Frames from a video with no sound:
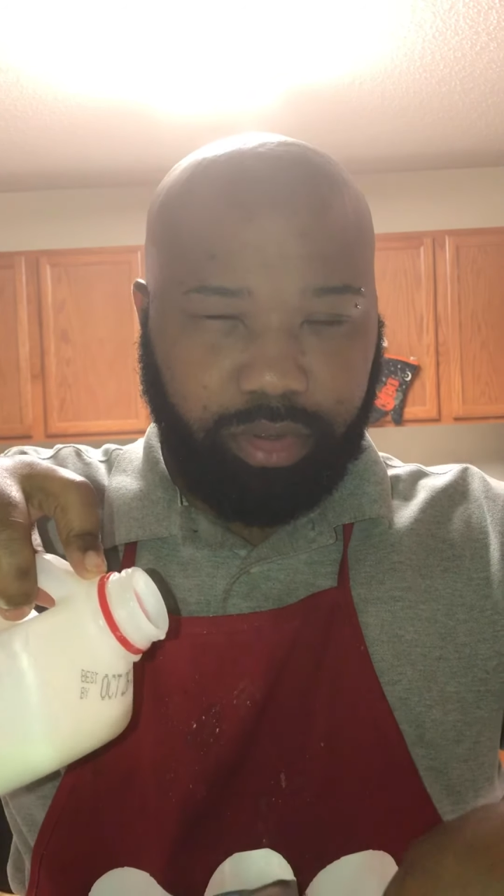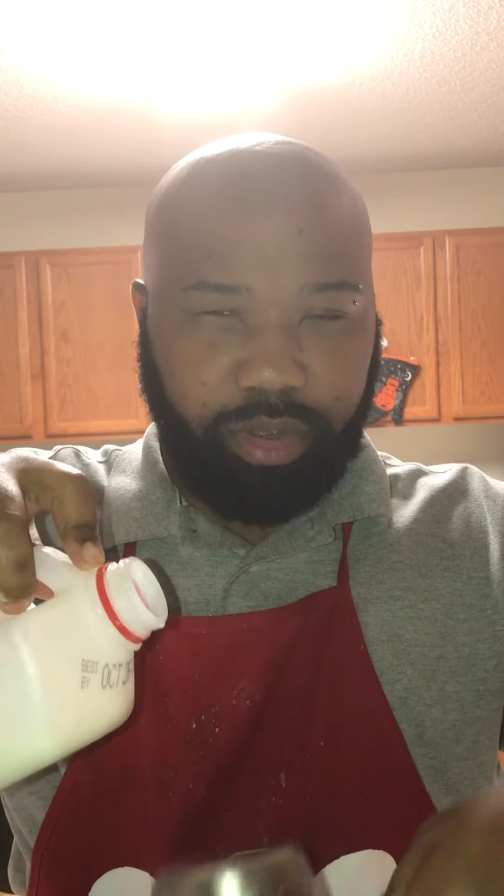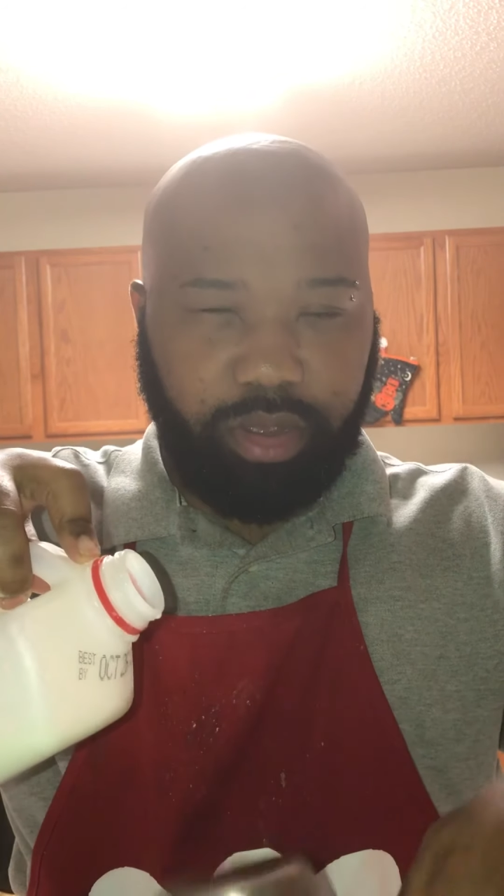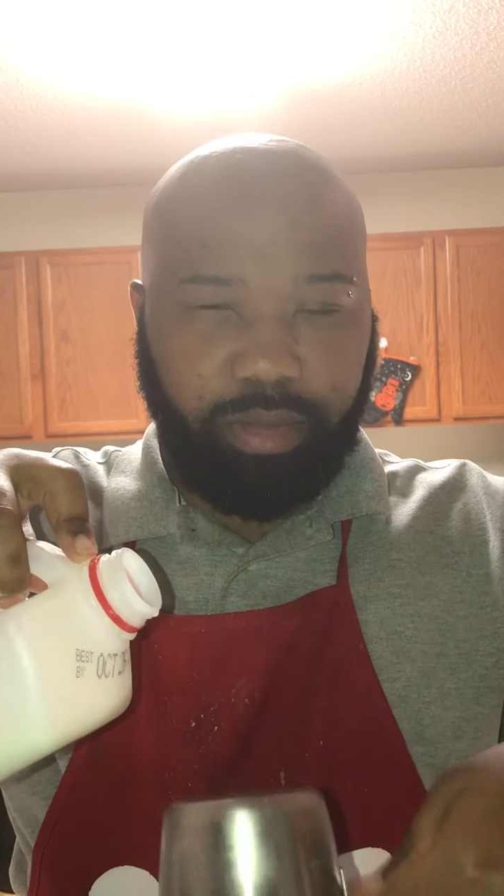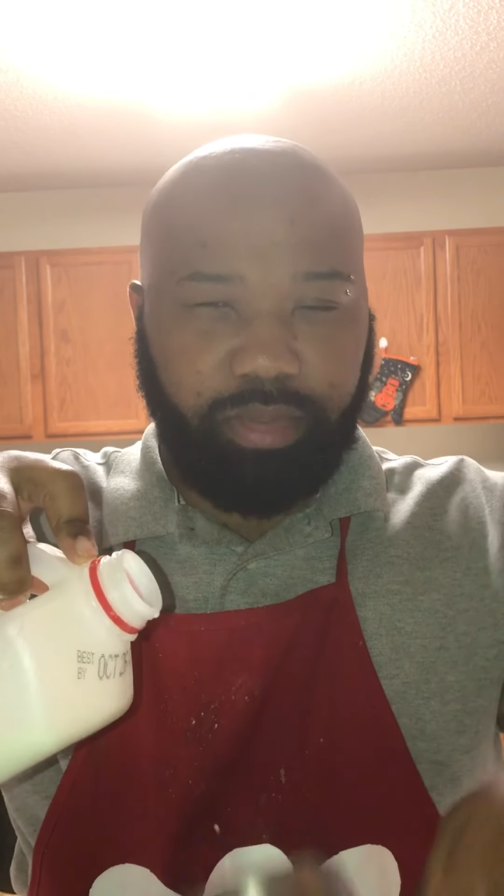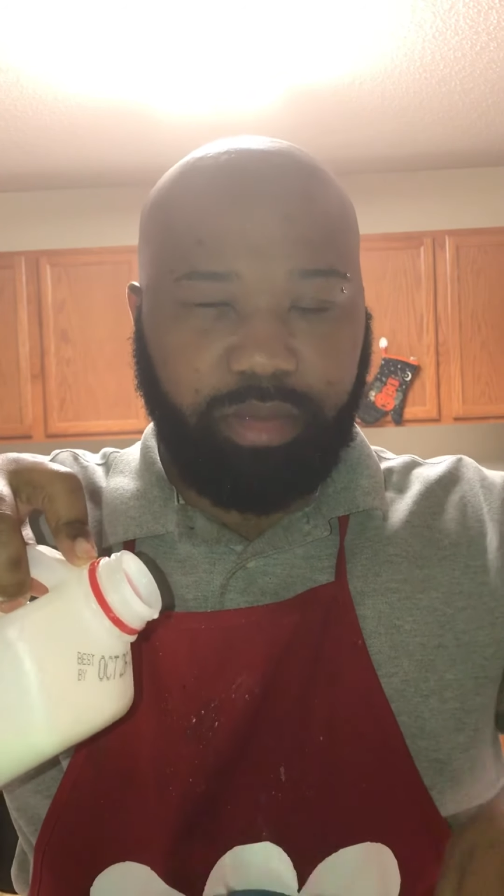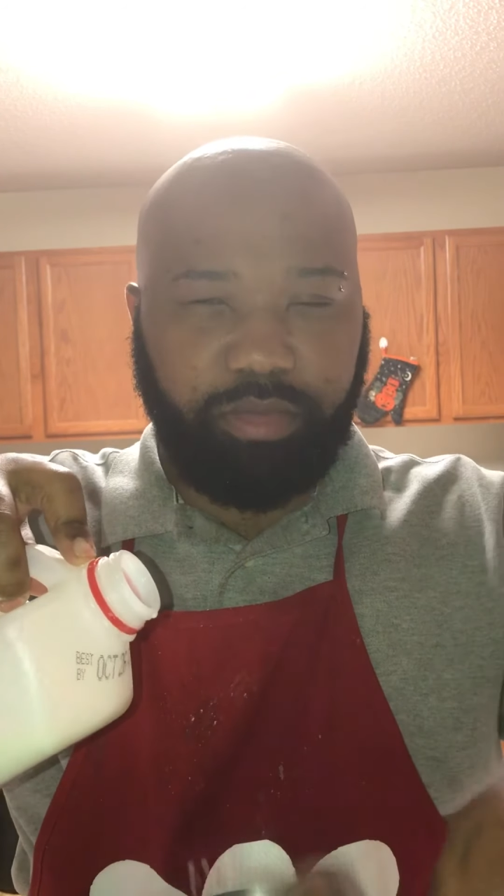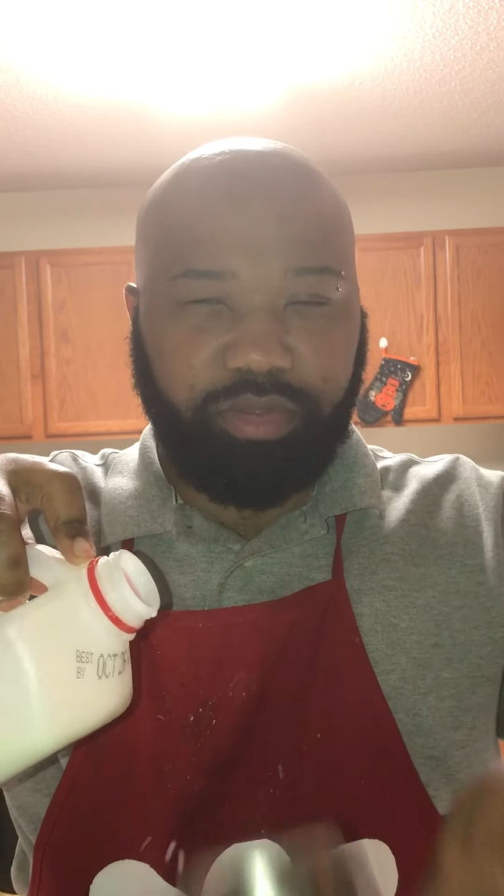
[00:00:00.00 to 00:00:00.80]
Cup number